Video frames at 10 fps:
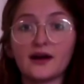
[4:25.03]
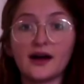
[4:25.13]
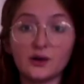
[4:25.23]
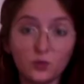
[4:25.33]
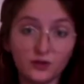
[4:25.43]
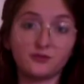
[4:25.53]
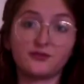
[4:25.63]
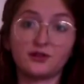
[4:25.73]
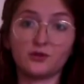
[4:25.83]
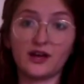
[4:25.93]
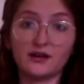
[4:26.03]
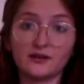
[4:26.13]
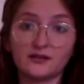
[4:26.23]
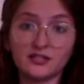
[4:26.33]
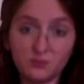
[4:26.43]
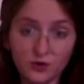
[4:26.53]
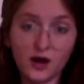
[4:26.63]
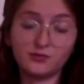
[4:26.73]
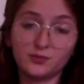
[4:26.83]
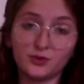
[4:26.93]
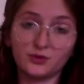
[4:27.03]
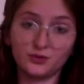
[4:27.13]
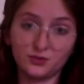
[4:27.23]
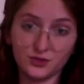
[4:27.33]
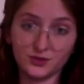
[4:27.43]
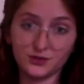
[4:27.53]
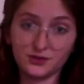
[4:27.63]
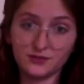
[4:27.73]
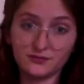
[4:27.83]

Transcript: I will feel awake. It's a probable result.